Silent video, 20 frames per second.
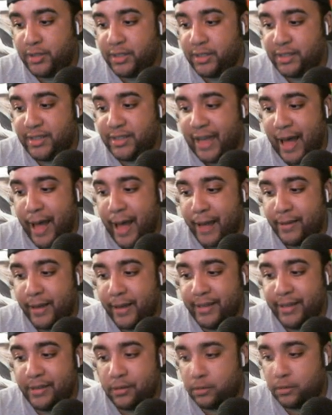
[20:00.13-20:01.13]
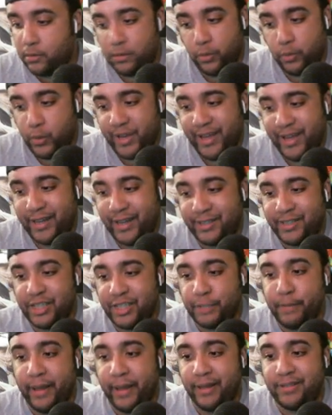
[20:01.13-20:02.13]
is tagged, and we get a
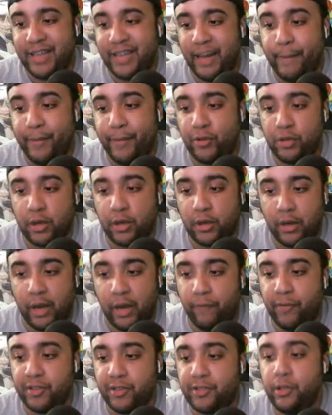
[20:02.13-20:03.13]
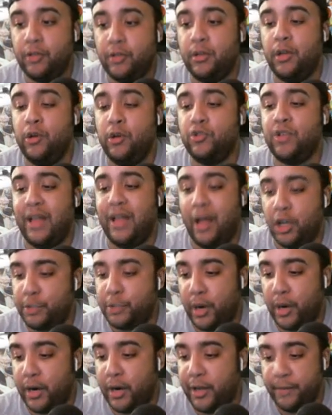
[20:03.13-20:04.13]
6-man tag between the club versus the Lucha House
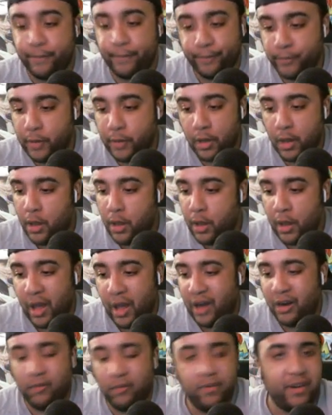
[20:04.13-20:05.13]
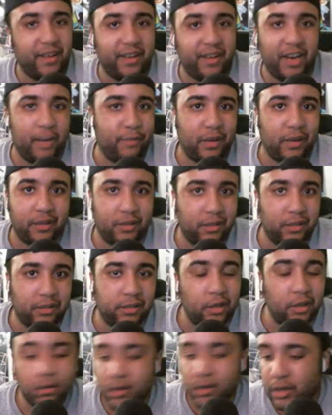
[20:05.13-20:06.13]
Party. I don't really care about this,
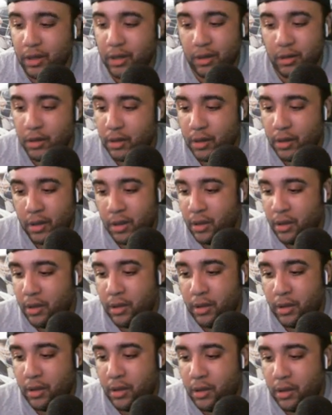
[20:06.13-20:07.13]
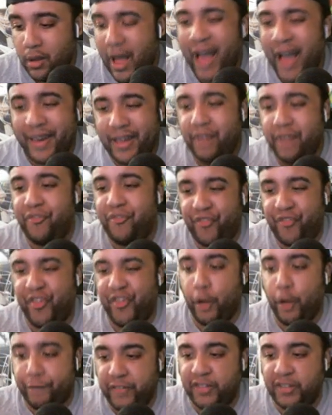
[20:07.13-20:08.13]
low-key. I can
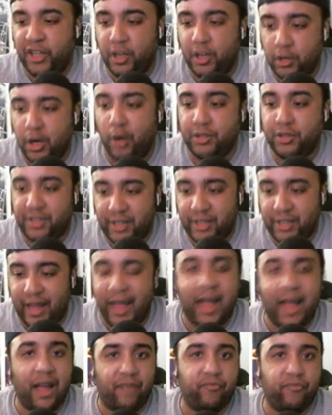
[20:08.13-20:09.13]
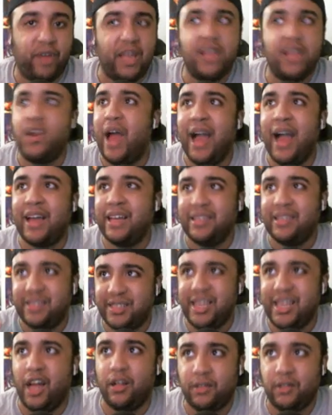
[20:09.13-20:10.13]
feel from the notes that I have right here, I could
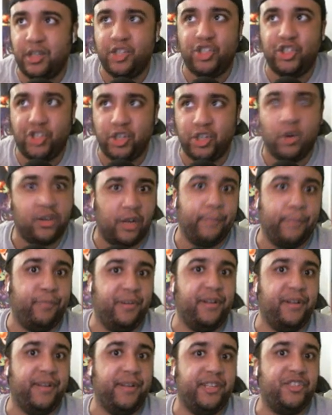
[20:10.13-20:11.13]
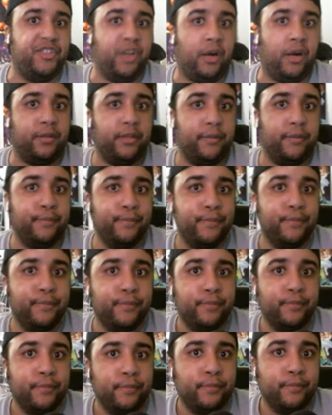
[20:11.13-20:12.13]
tell this show completely sucked.
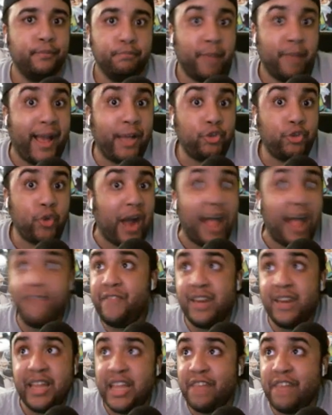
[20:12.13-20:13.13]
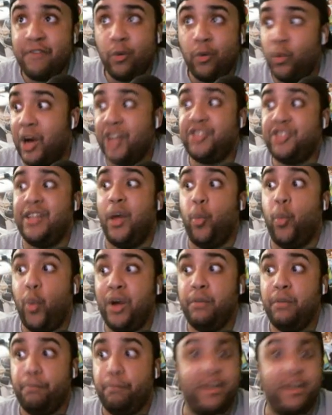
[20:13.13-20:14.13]
Mind you, I didn't even watch not
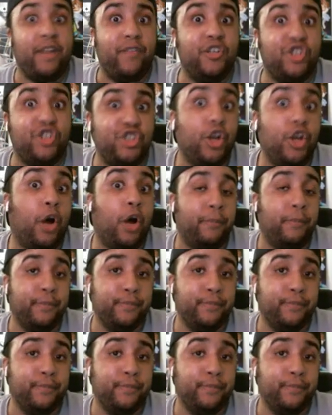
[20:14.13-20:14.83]
one bit of the show.